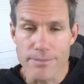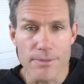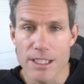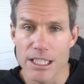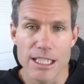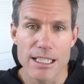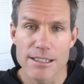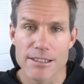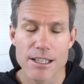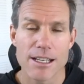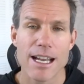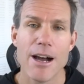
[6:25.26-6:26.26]
and you get
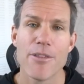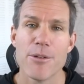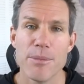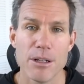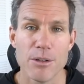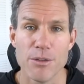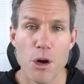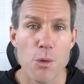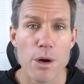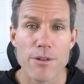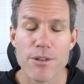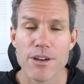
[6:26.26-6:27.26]
stuck out in the middle of
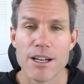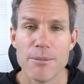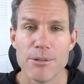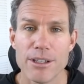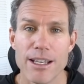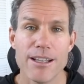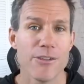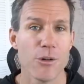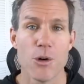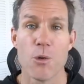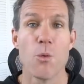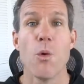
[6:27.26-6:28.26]
nowhere for a couple of days
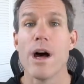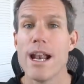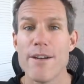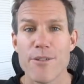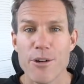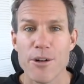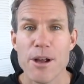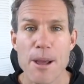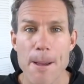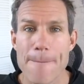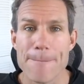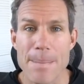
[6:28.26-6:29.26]
or whatever
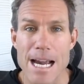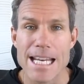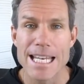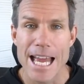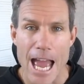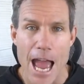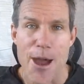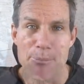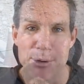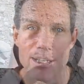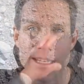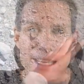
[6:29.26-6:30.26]
might happen.